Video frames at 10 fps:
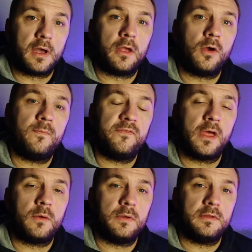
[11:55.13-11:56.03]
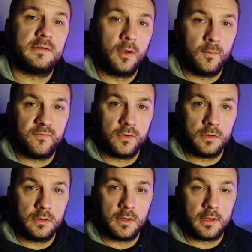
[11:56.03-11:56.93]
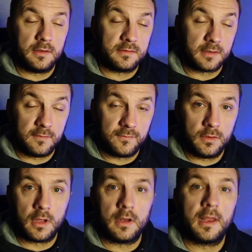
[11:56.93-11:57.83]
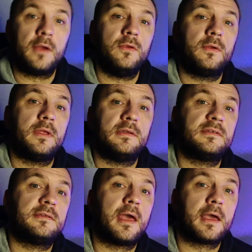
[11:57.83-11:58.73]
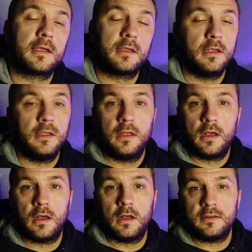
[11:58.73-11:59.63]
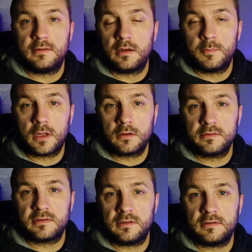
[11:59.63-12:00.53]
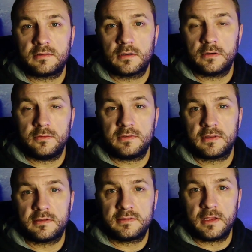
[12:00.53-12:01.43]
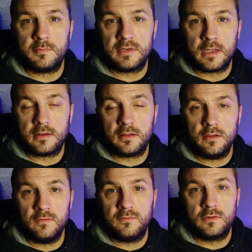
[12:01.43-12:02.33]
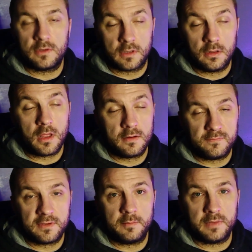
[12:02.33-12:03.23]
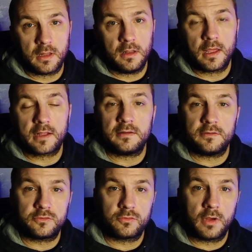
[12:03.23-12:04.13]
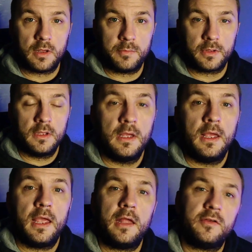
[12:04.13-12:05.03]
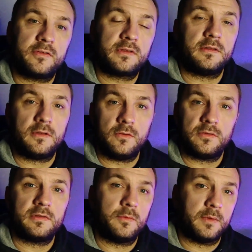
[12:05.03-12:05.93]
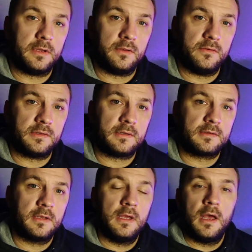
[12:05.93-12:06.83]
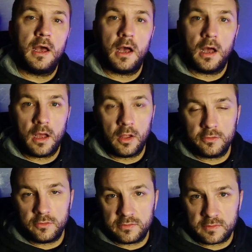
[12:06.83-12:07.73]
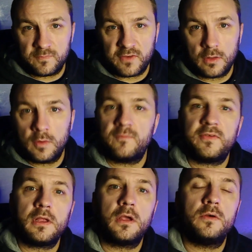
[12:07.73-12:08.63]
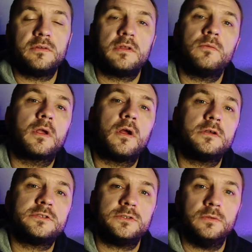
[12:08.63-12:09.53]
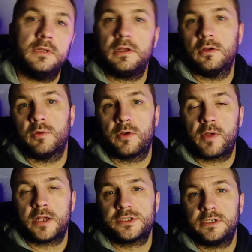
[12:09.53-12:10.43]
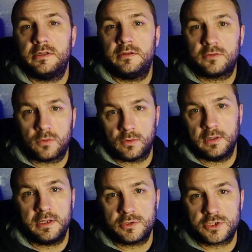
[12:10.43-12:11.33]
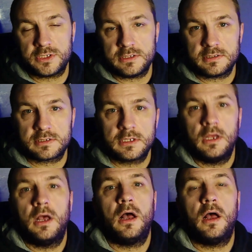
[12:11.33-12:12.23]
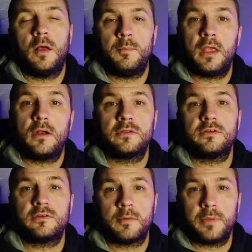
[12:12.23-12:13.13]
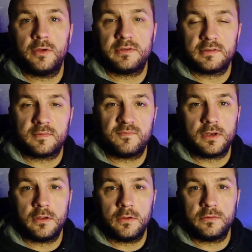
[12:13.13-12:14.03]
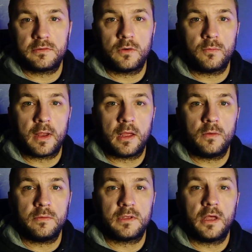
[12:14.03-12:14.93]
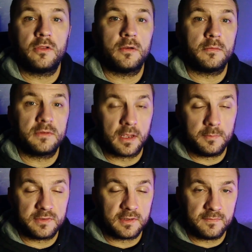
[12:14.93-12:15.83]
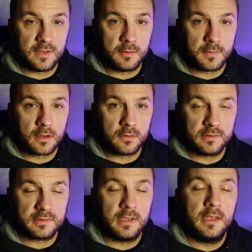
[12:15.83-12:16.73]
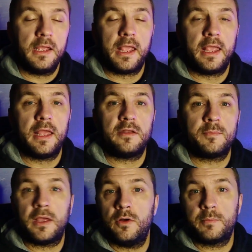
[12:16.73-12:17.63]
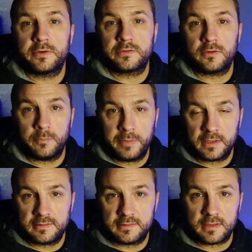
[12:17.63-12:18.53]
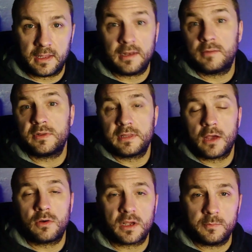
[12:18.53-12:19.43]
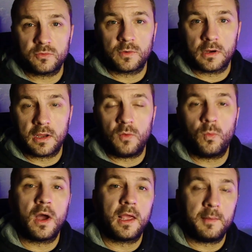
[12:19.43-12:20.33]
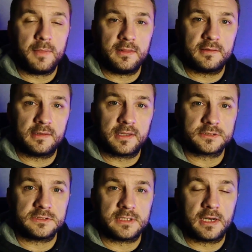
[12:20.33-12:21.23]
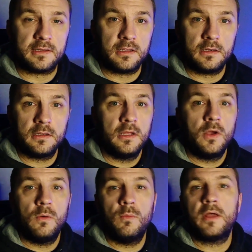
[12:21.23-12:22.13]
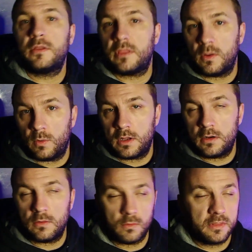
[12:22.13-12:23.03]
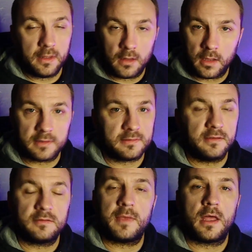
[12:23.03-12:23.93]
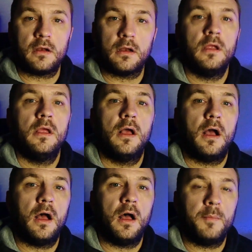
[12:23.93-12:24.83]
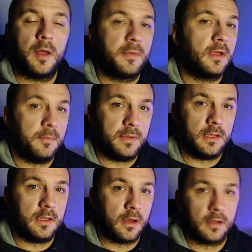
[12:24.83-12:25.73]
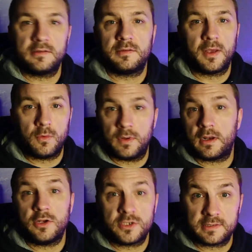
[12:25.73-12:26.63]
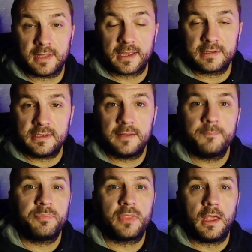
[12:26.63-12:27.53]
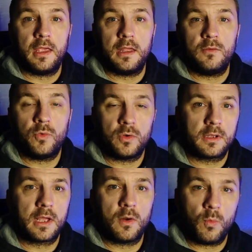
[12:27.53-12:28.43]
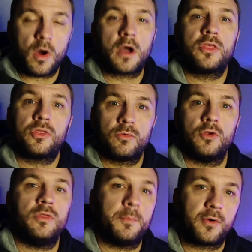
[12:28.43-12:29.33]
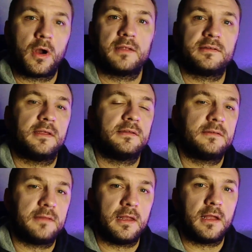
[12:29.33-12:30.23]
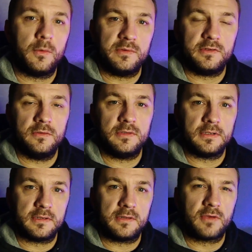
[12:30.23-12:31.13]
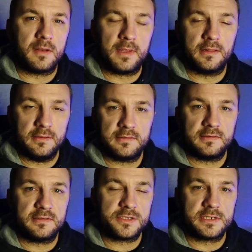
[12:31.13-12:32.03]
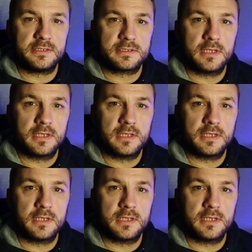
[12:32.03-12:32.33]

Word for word: I hope that was helpful and insightful on how you can stack uh, data models and start using the same data that you took a lot of time to collect and scrub and just continuously reuse it. Uh, I'll do some follow-up videos in regards to linear regressions, correlations, um, and also start posting some videos around other types of data models and my own personal picks and what the outcomes were and why I made the selections that I did. Whether they won or they lost doesn't matter. Um, I'm going to be honest about what I selected and we'll kind of walk through the process that I was using to try and make these decisions.